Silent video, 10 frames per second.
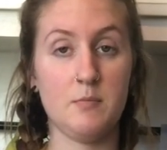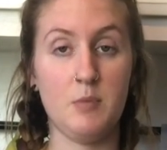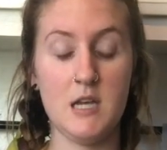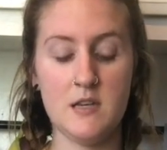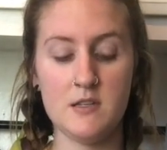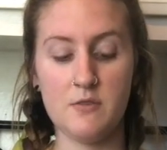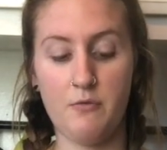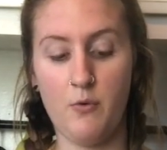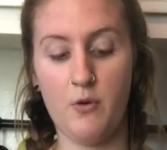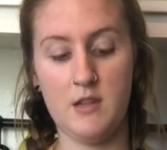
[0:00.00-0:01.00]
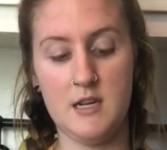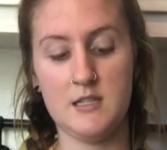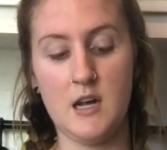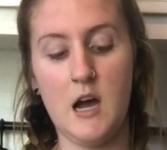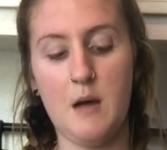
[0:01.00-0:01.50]
piece for the
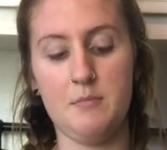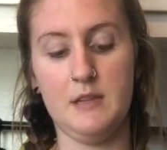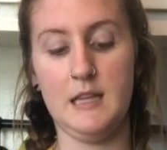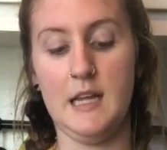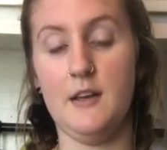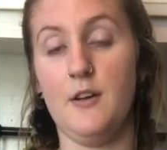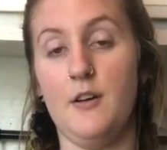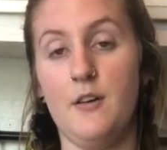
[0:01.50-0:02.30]
top layer.